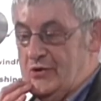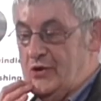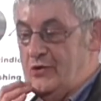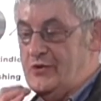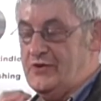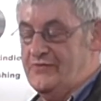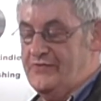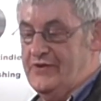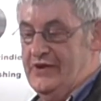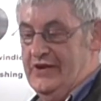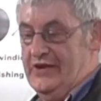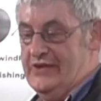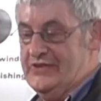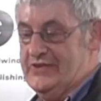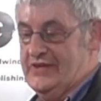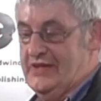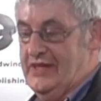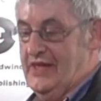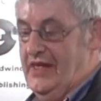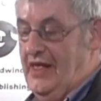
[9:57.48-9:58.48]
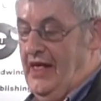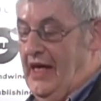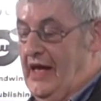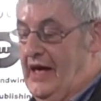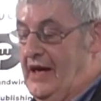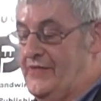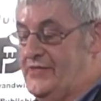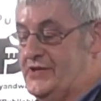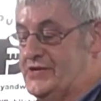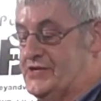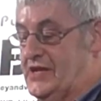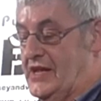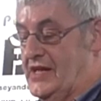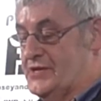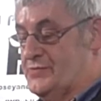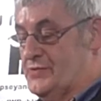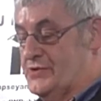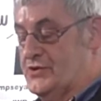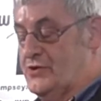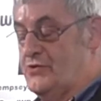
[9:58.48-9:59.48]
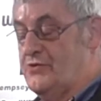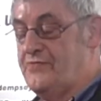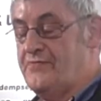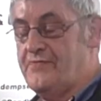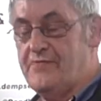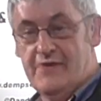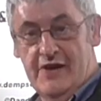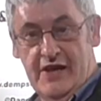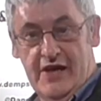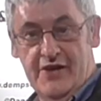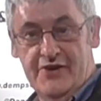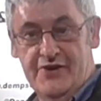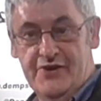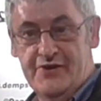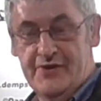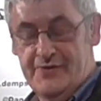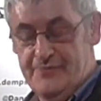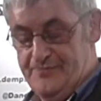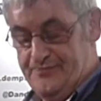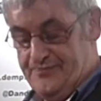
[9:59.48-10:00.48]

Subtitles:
due to finish. This last one's called Flood.